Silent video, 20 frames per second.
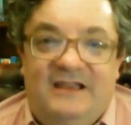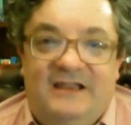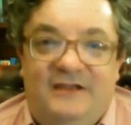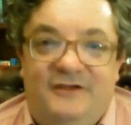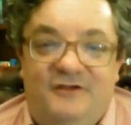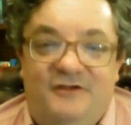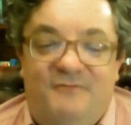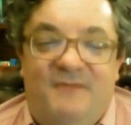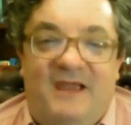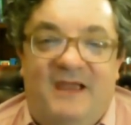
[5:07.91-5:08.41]

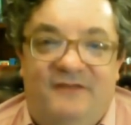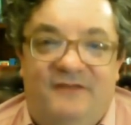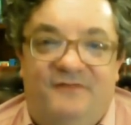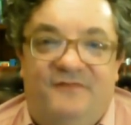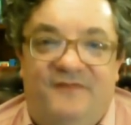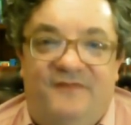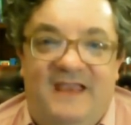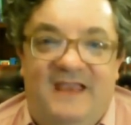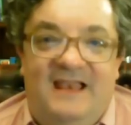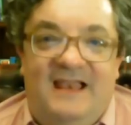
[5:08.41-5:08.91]
You might
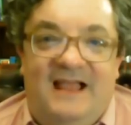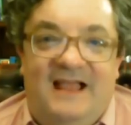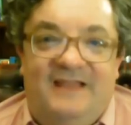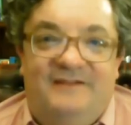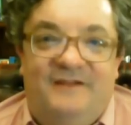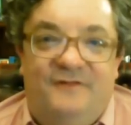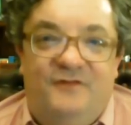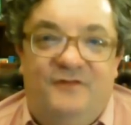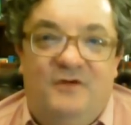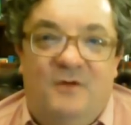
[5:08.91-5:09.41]
feel as
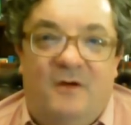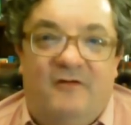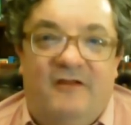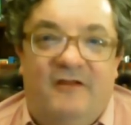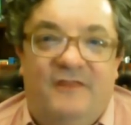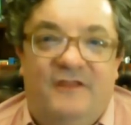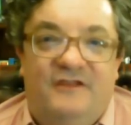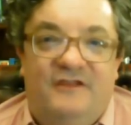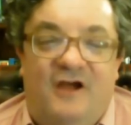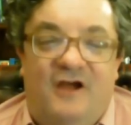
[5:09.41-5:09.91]
if you are in
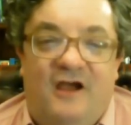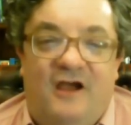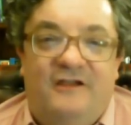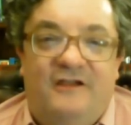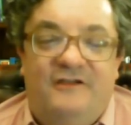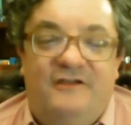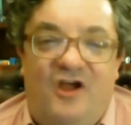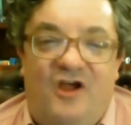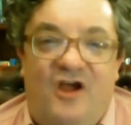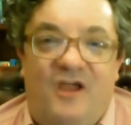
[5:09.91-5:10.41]
the dark
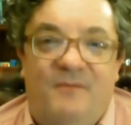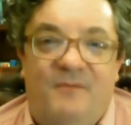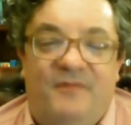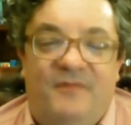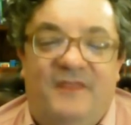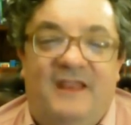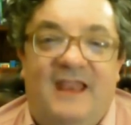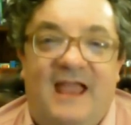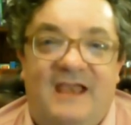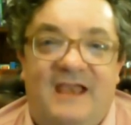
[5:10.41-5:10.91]
now, but
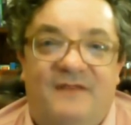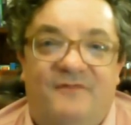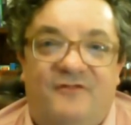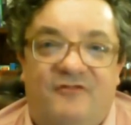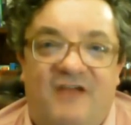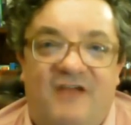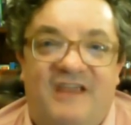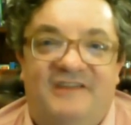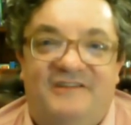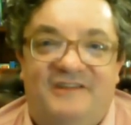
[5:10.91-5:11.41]
the light of
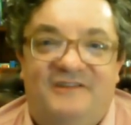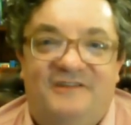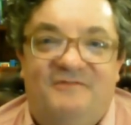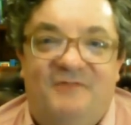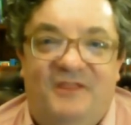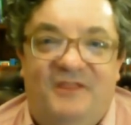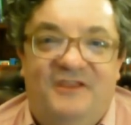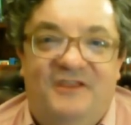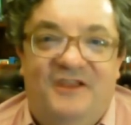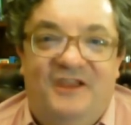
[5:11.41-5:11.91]
Christ is
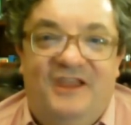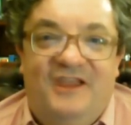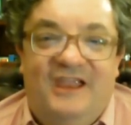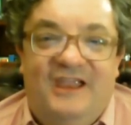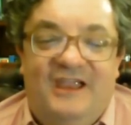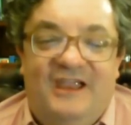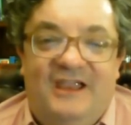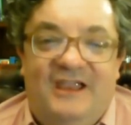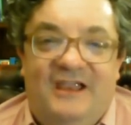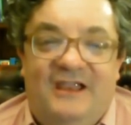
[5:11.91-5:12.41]
with you.
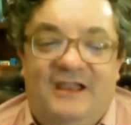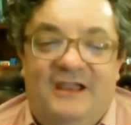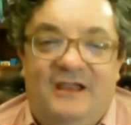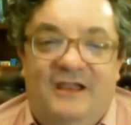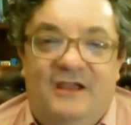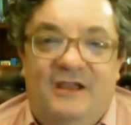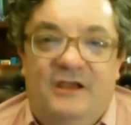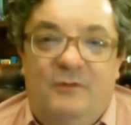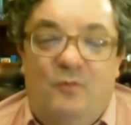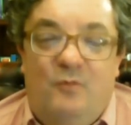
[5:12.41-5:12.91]

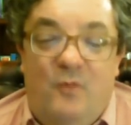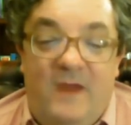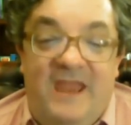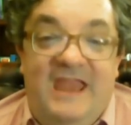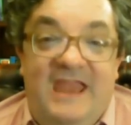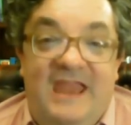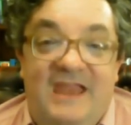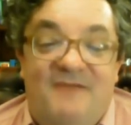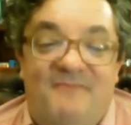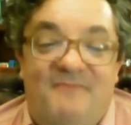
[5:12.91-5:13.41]

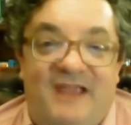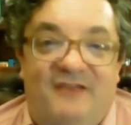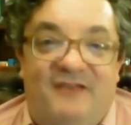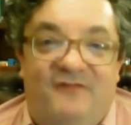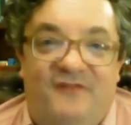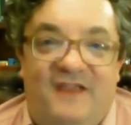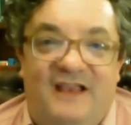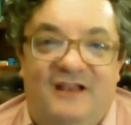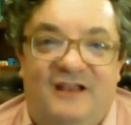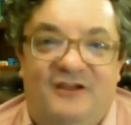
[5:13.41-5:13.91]
We might
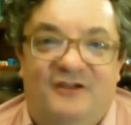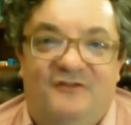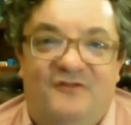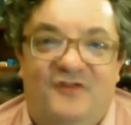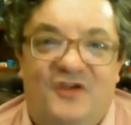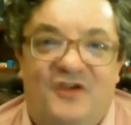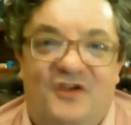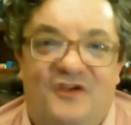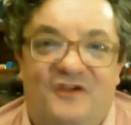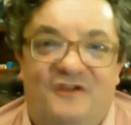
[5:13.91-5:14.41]
feel
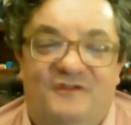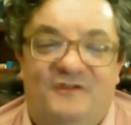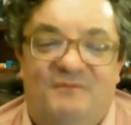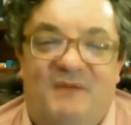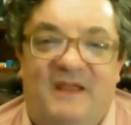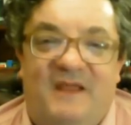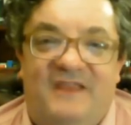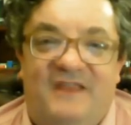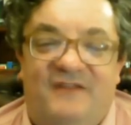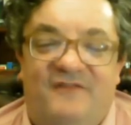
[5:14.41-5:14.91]
confused
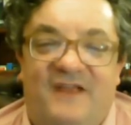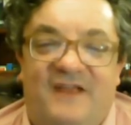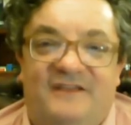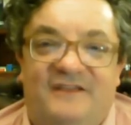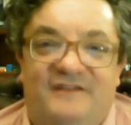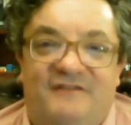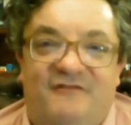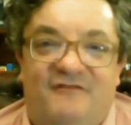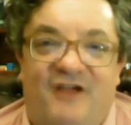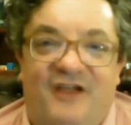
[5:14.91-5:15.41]
by the
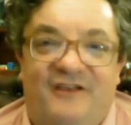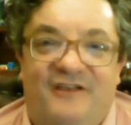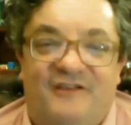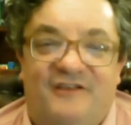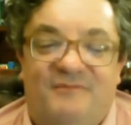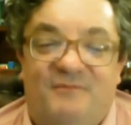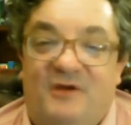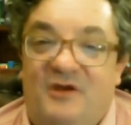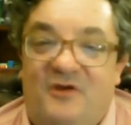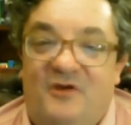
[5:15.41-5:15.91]
events around us,
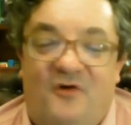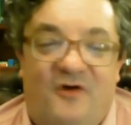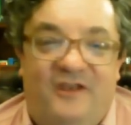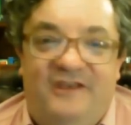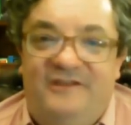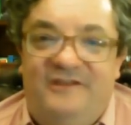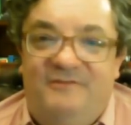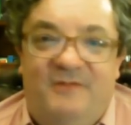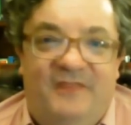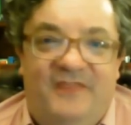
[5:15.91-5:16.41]
but God
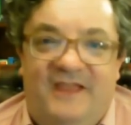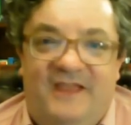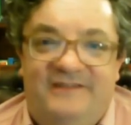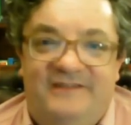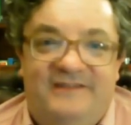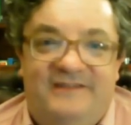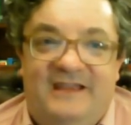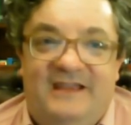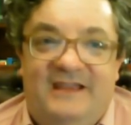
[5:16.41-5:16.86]
is with us.